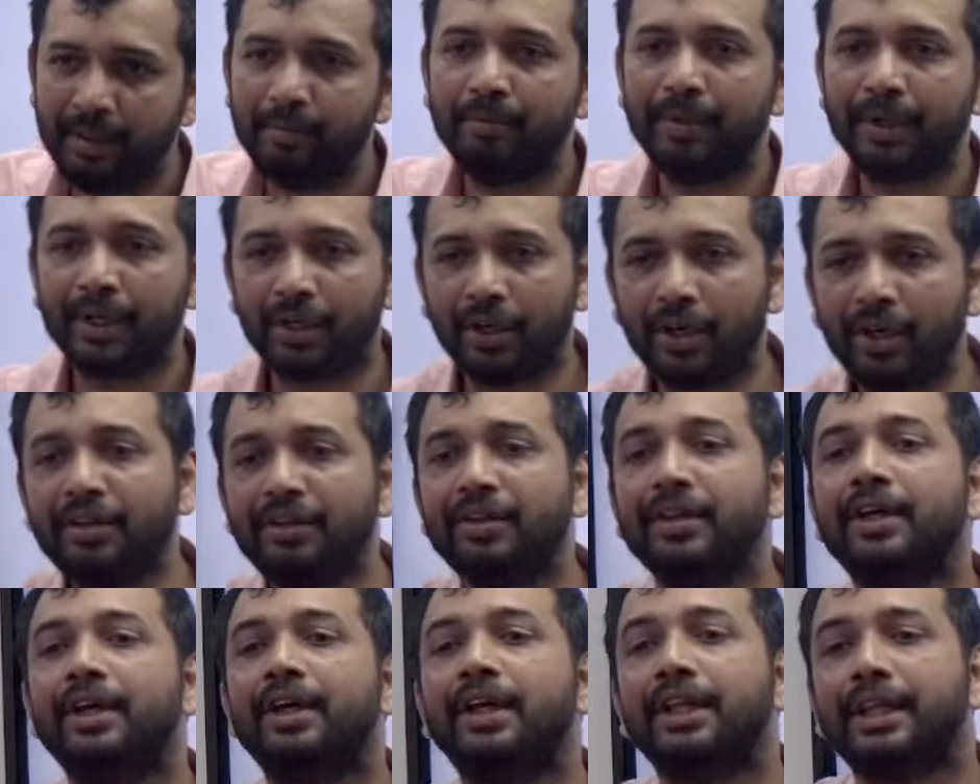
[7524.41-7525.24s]
Because
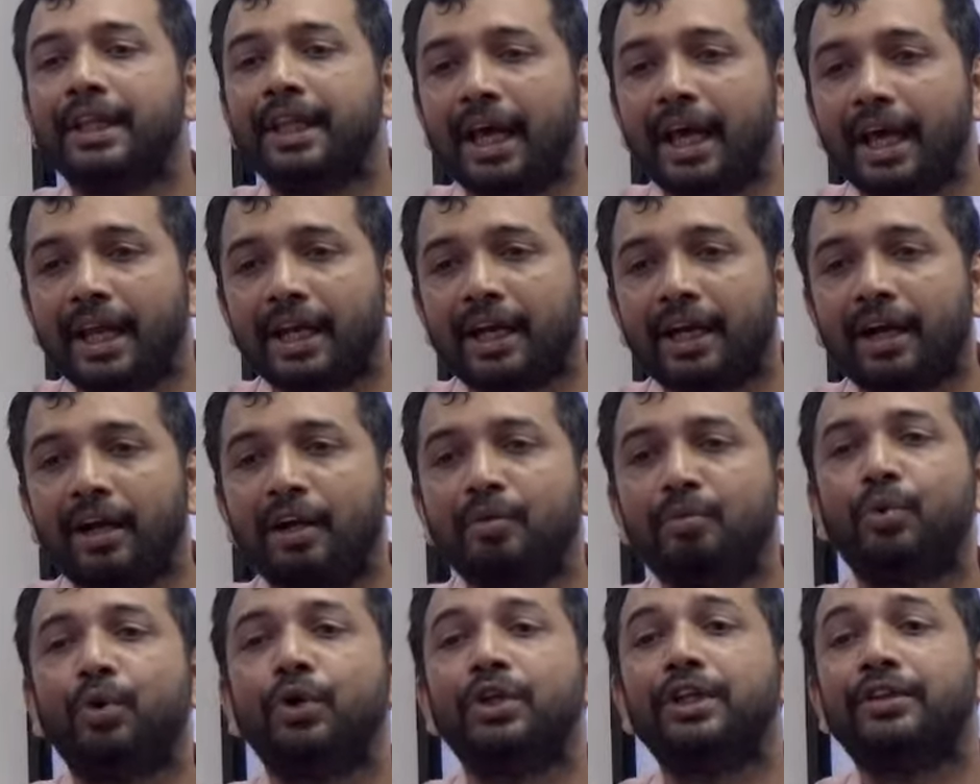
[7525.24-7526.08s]
they are
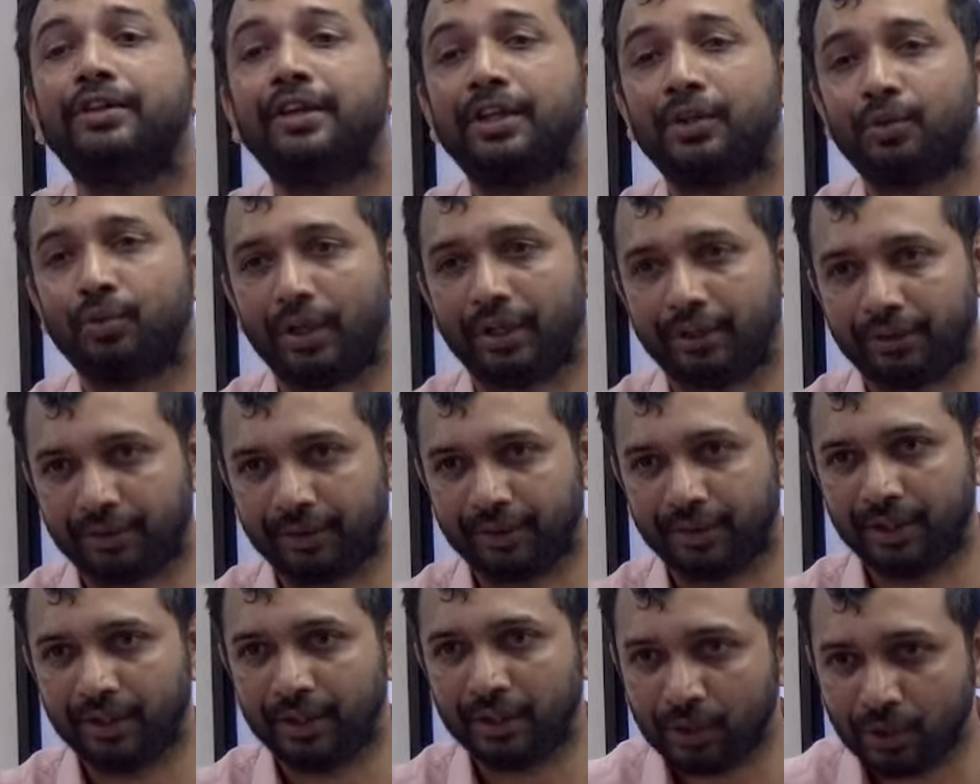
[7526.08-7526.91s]
called bodhisattvas.
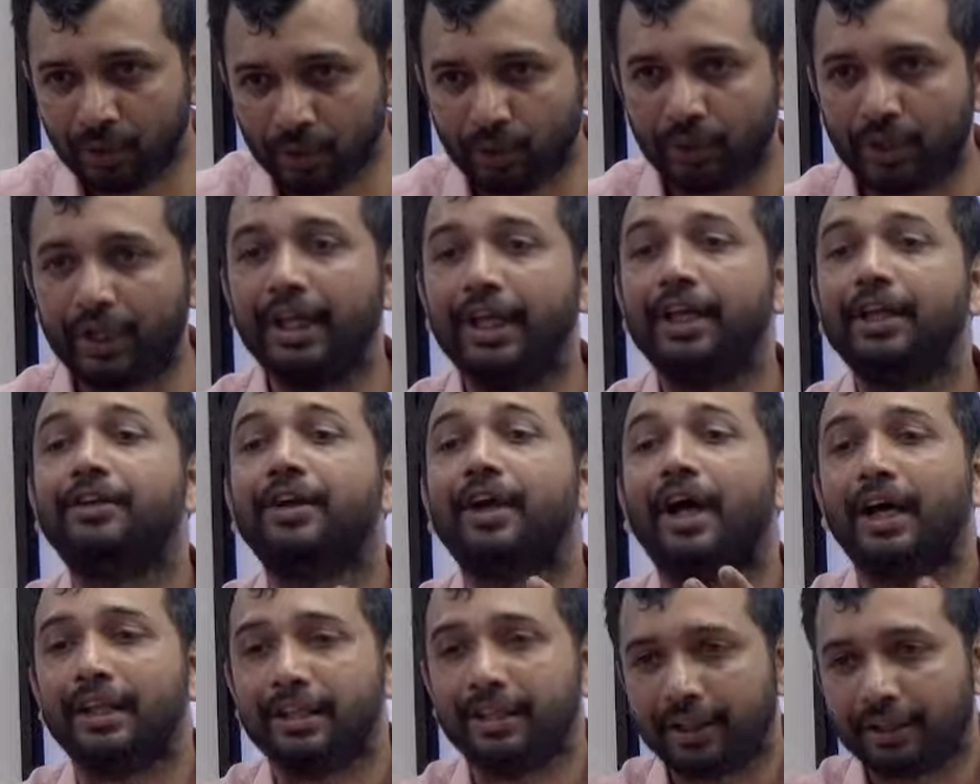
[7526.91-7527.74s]
You teach
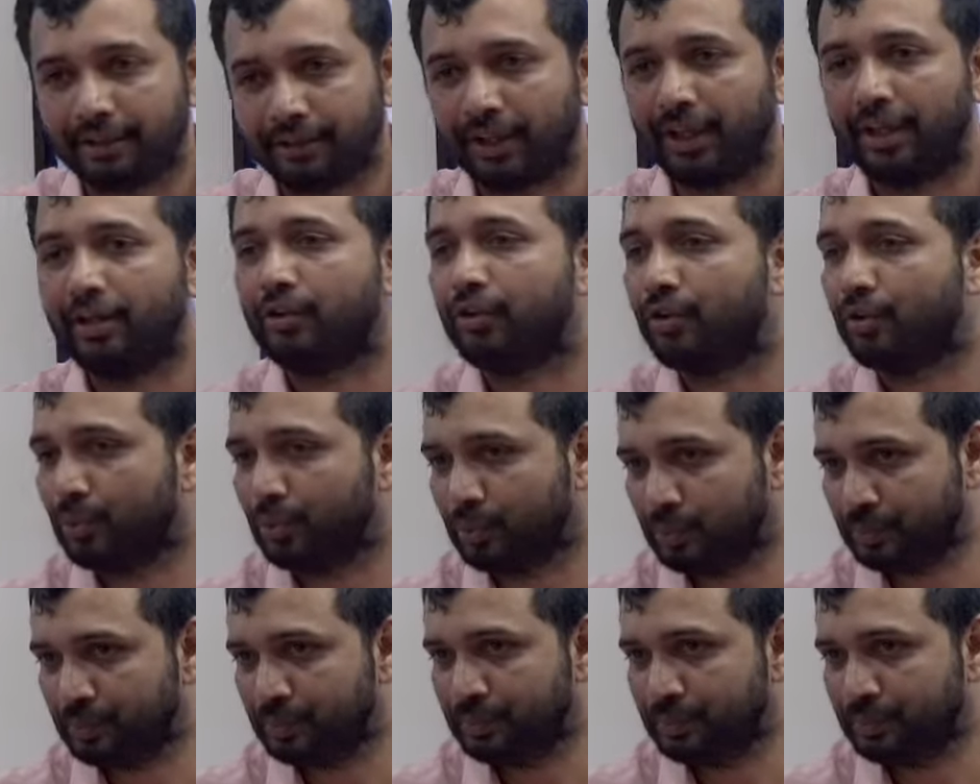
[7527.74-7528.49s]
others also.